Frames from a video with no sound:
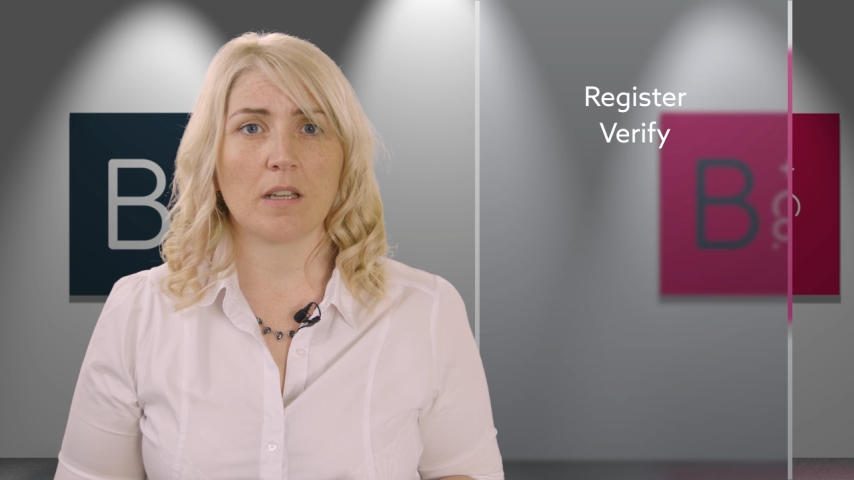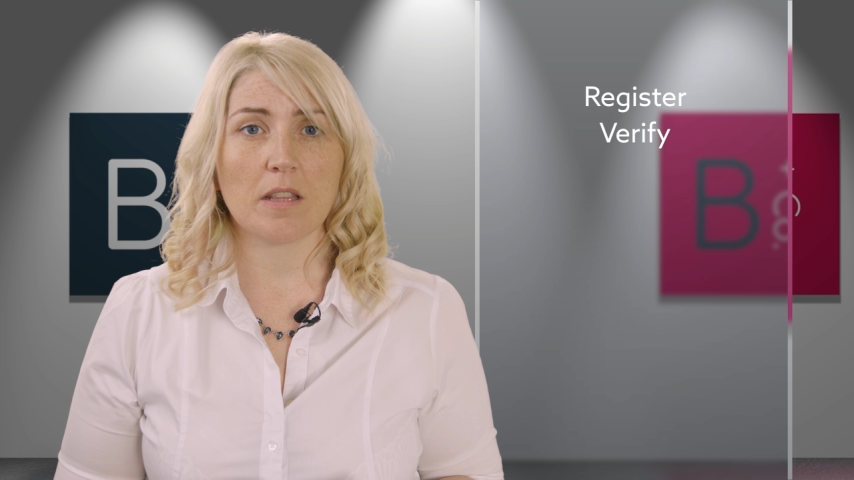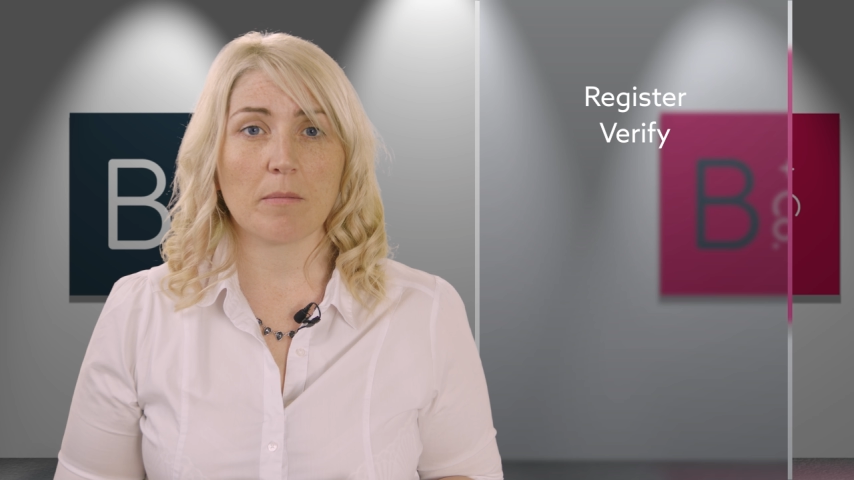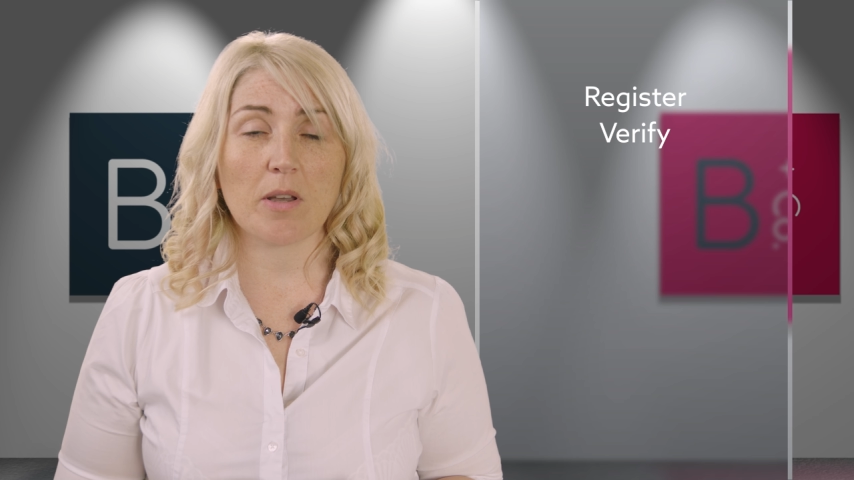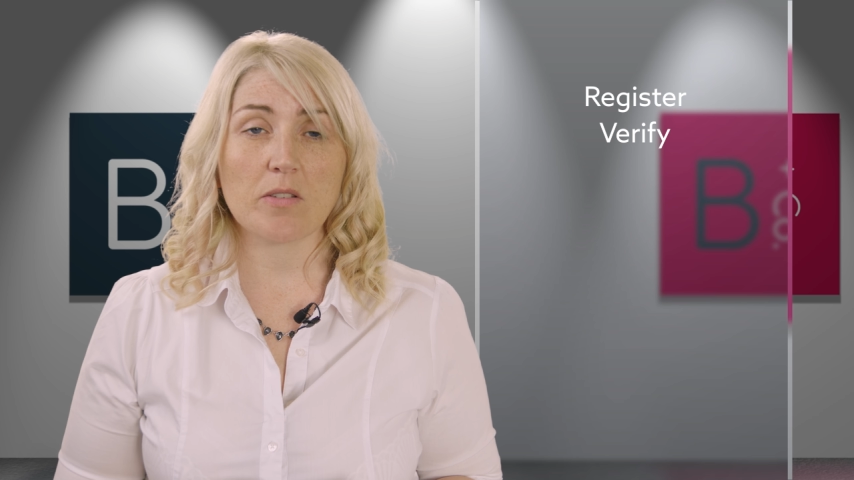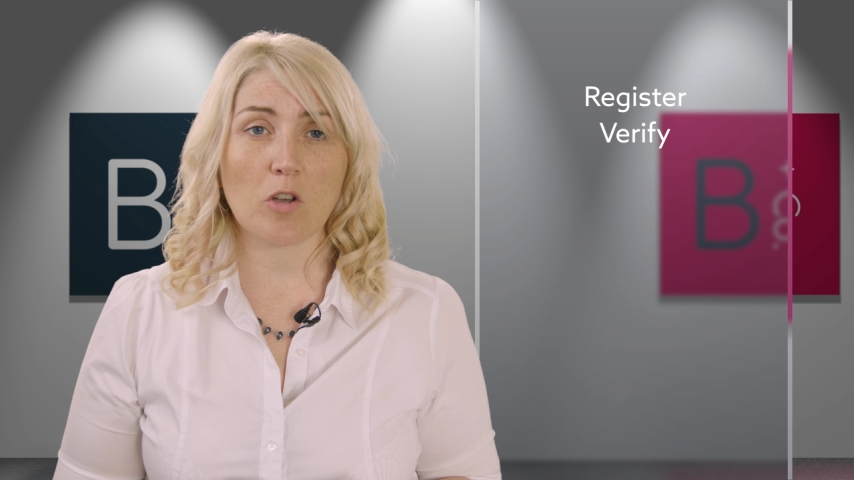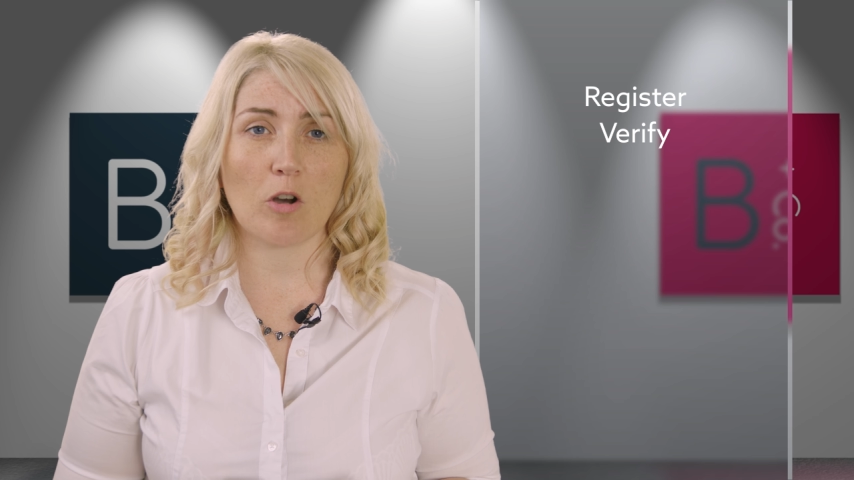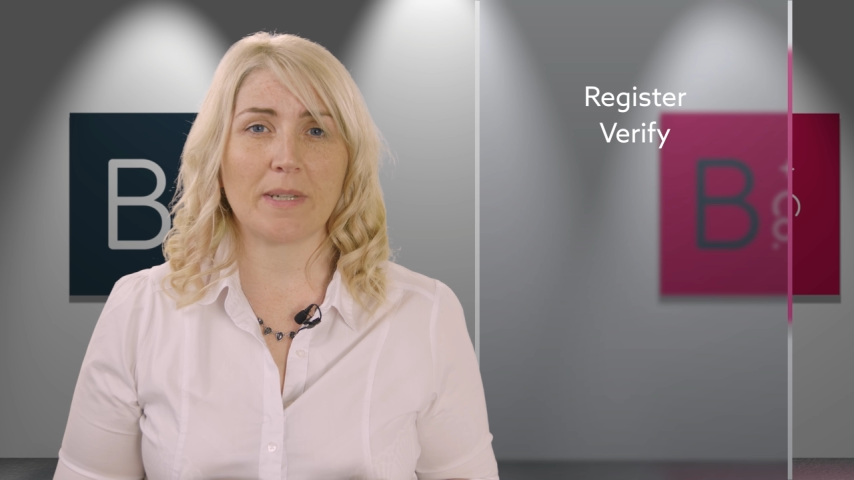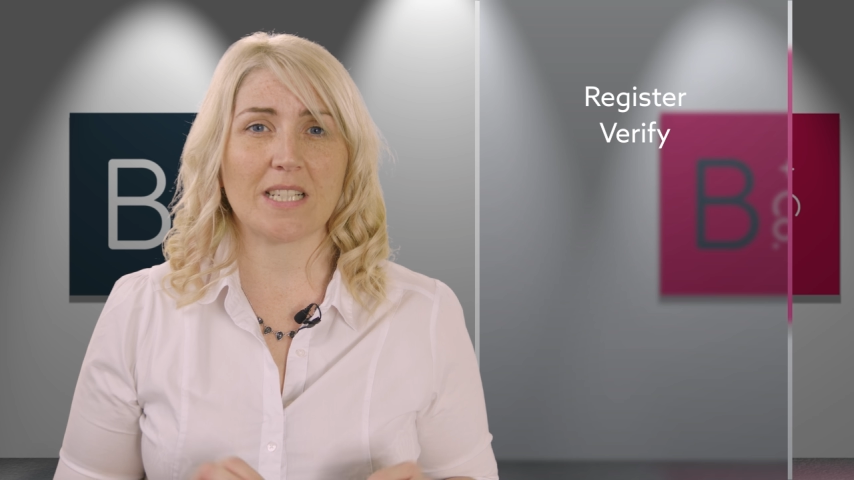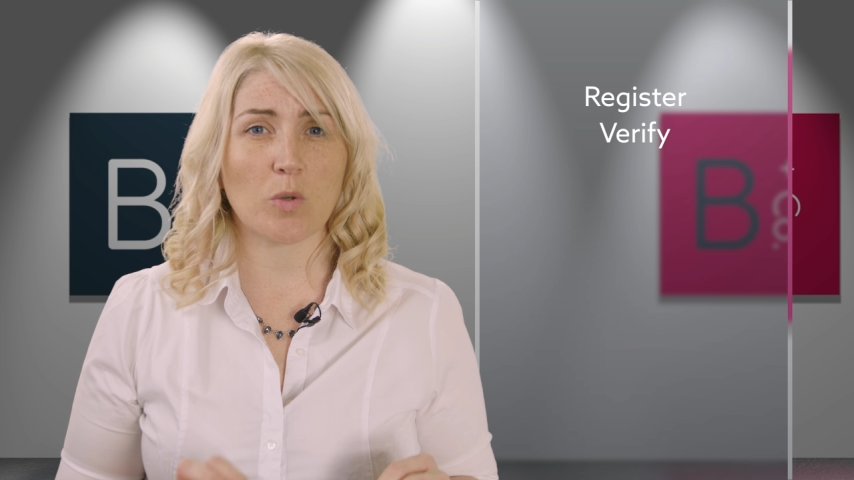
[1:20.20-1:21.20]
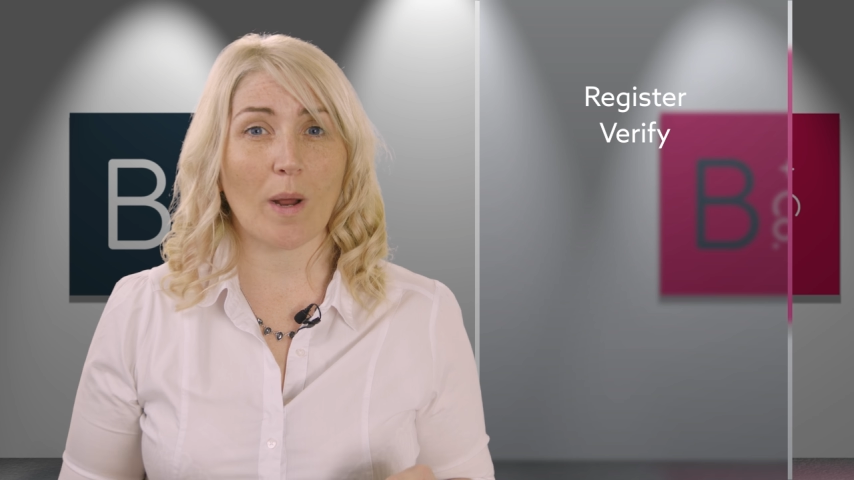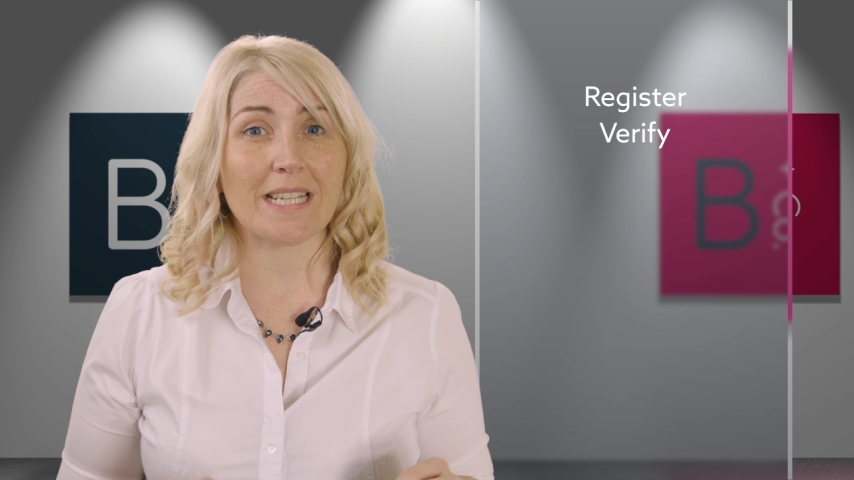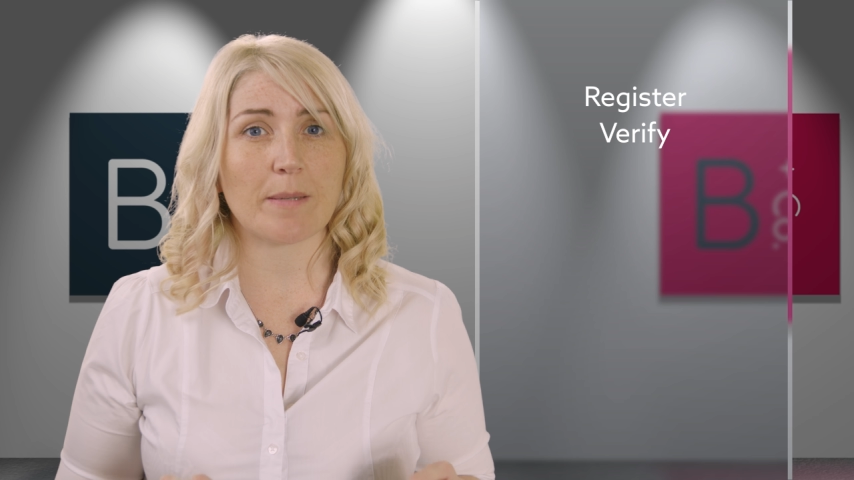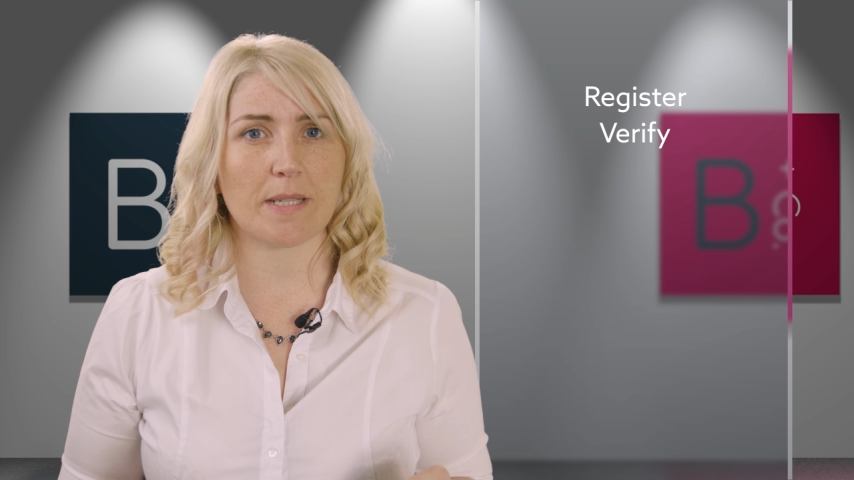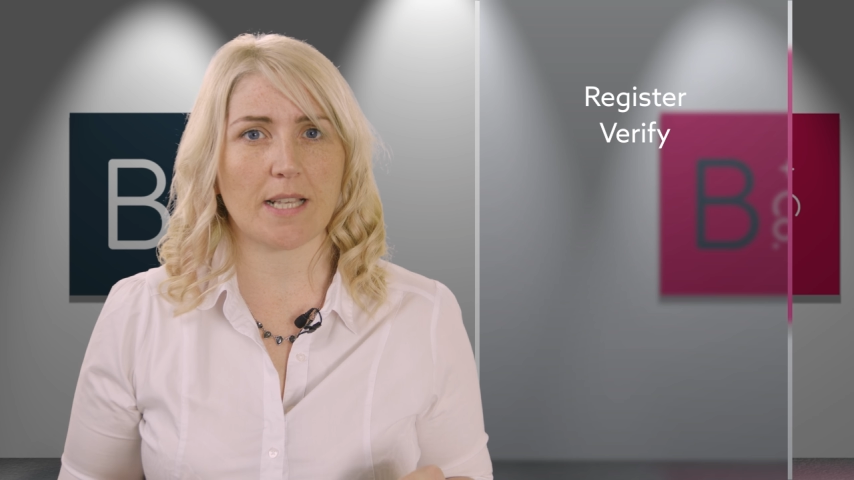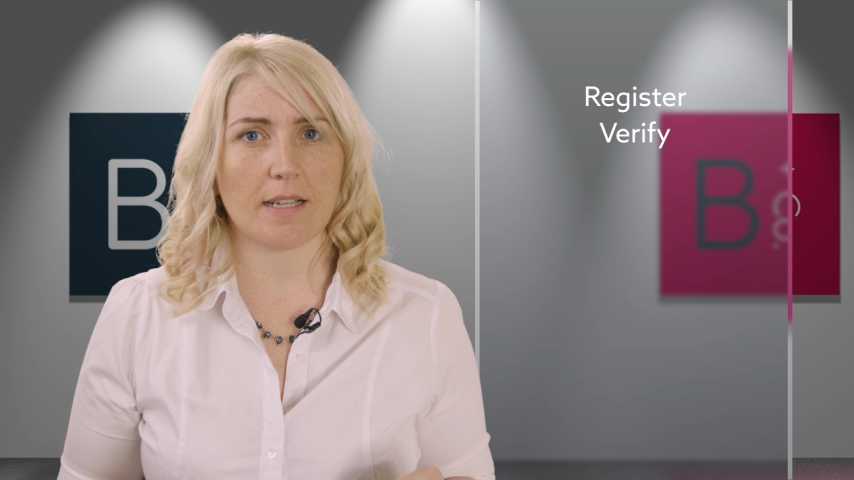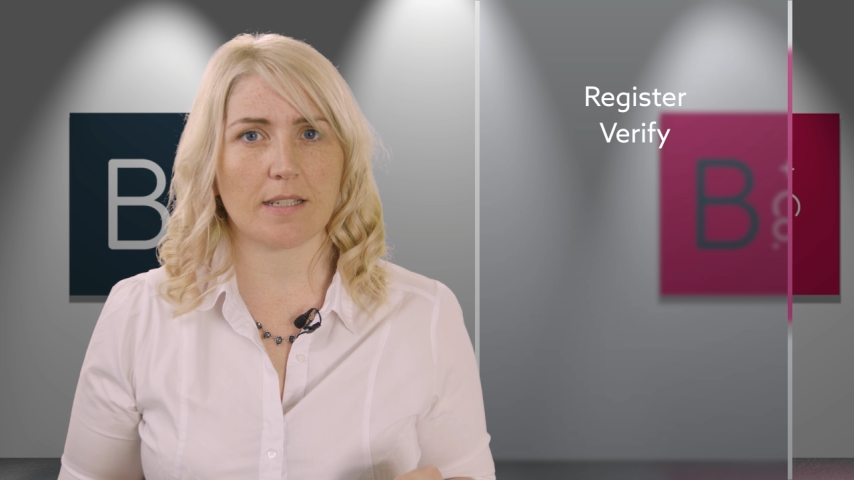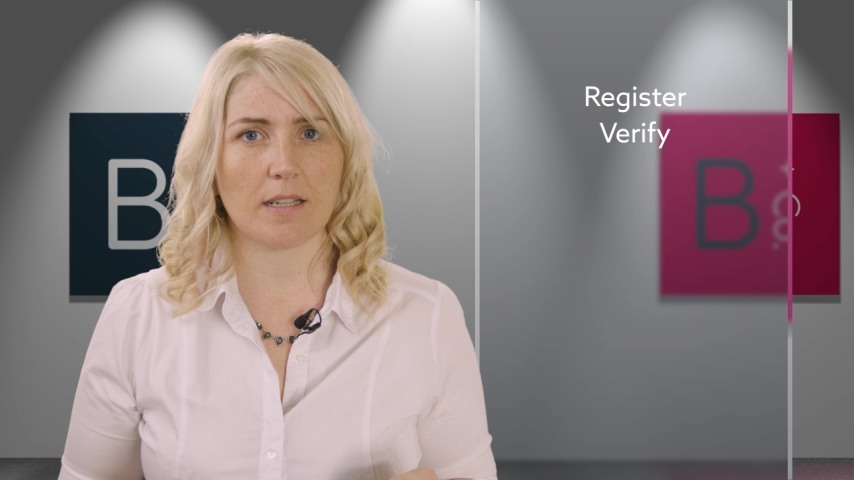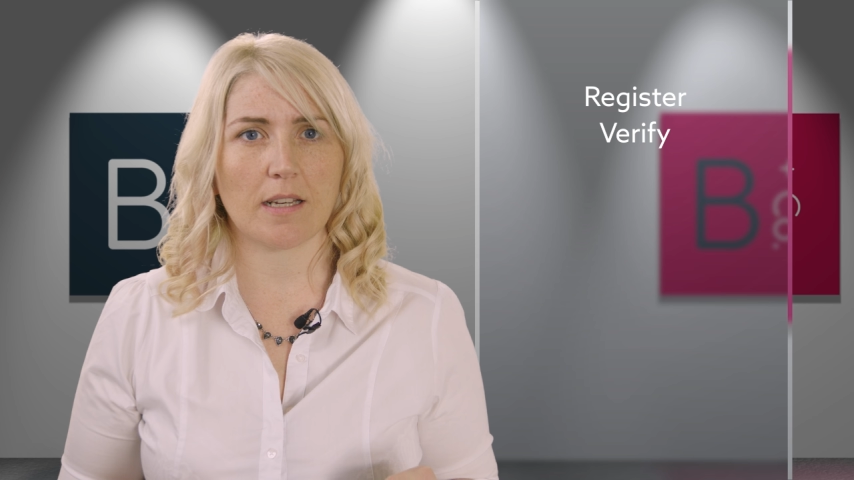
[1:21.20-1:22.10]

The most common is 20%,